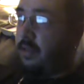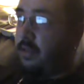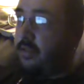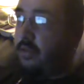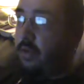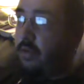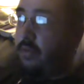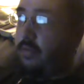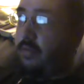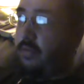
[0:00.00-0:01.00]

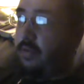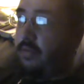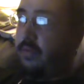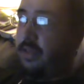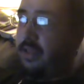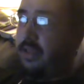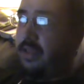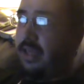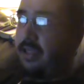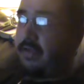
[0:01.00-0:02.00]
So, in the
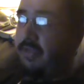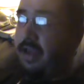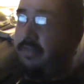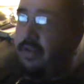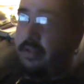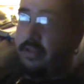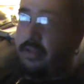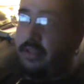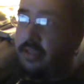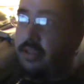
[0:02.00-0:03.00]
case of evidence,
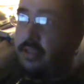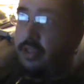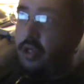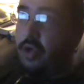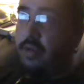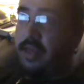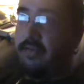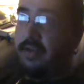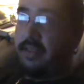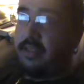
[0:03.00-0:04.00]
since no
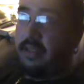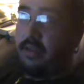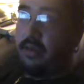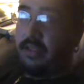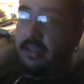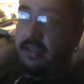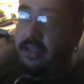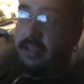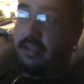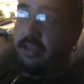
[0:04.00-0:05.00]
evidence at all
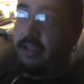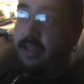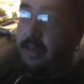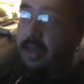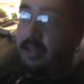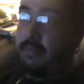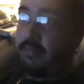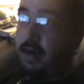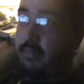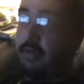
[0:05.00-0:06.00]
exists, and that is
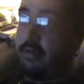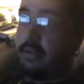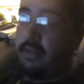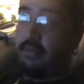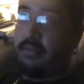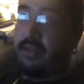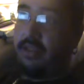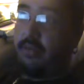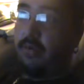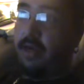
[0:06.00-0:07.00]
primarily the
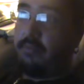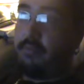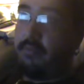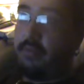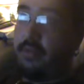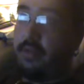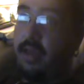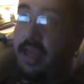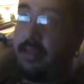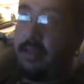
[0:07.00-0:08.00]
reason why
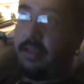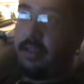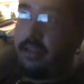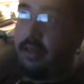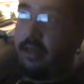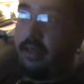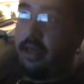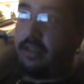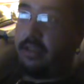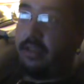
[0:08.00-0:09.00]
atheists and
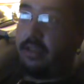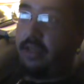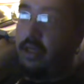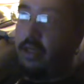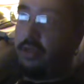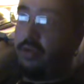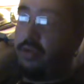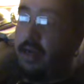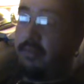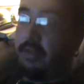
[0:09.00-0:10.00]
agnostics do
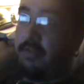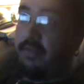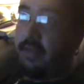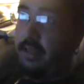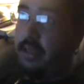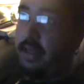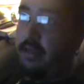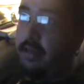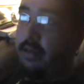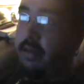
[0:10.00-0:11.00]
not believe in the God,
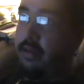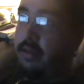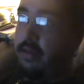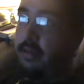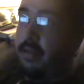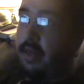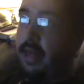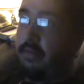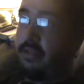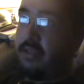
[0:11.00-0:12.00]
then
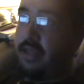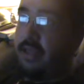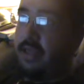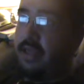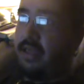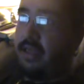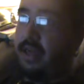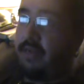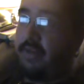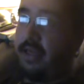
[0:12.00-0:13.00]
I would say that any
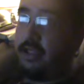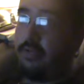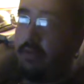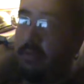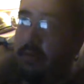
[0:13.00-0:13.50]
kind of actual